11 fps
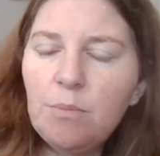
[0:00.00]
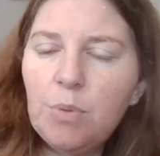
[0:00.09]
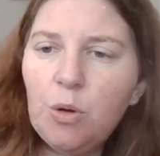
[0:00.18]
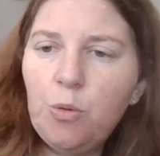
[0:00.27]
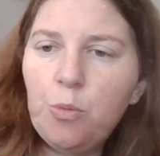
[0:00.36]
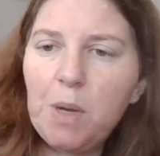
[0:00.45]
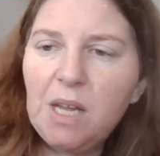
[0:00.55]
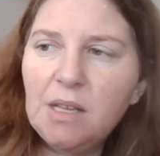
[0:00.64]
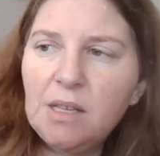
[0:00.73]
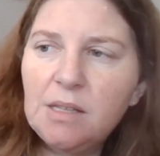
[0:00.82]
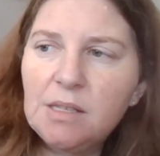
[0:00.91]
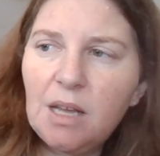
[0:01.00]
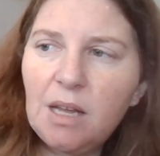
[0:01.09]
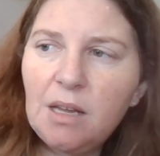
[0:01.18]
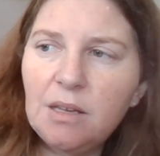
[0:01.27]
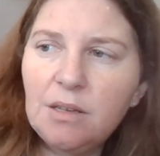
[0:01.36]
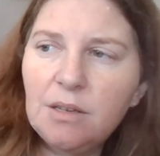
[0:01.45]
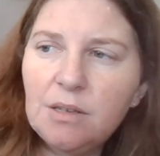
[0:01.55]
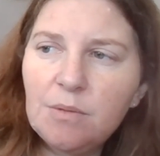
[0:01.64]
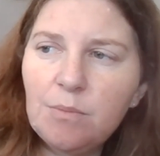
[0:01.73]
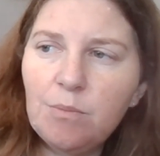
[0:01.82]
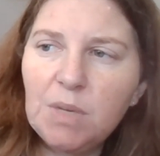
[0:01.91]
blue beads and
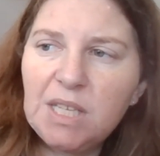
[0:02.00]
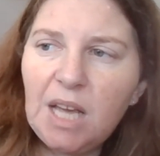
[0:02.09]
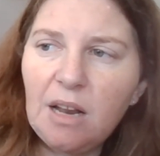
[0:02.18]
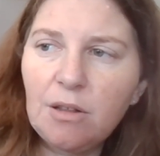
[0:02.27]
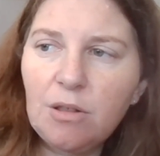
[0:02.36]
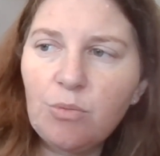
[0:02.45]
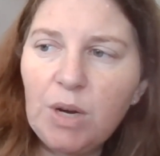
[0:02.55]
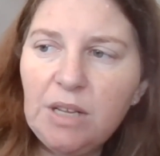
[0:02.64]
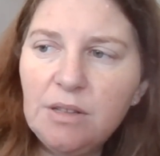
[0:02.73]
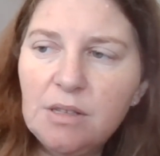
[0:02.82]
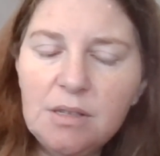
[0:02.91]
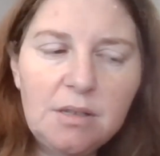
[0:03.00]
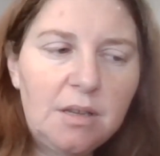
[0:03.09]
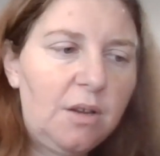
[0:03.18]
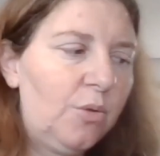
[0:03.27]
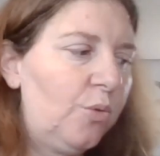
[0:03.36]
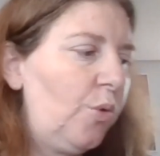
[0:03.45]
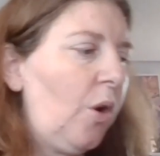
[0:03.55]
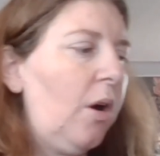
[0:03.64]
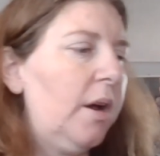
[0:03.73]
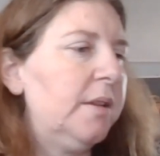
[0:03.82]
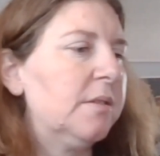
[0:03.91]
metallic threads and all
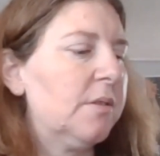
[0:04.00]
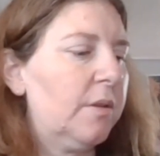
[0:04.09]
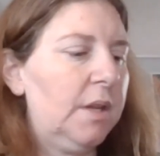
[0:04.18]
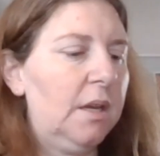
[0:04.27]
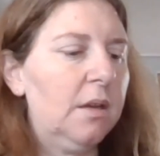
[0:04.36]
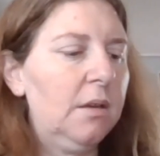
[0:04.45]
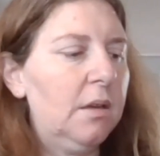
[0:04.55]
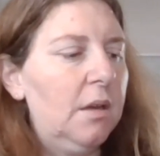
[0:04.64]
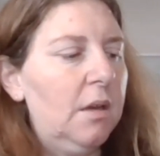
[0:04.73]
kinds on there.